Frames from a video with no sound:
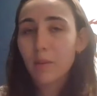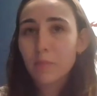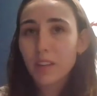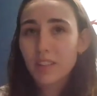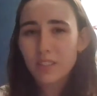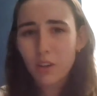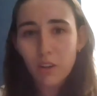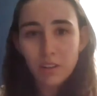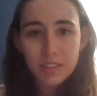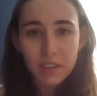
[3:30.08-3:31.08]
it's
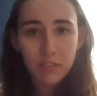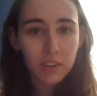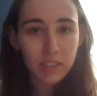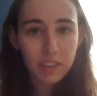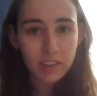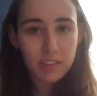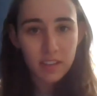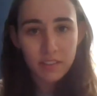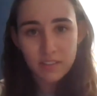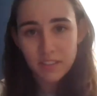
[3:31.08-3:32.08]
called different things
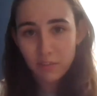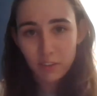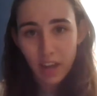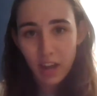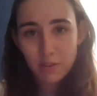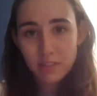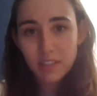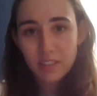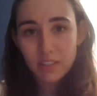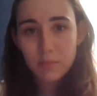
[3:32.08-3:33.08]
at different
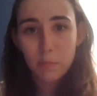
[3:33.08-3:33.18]
houses,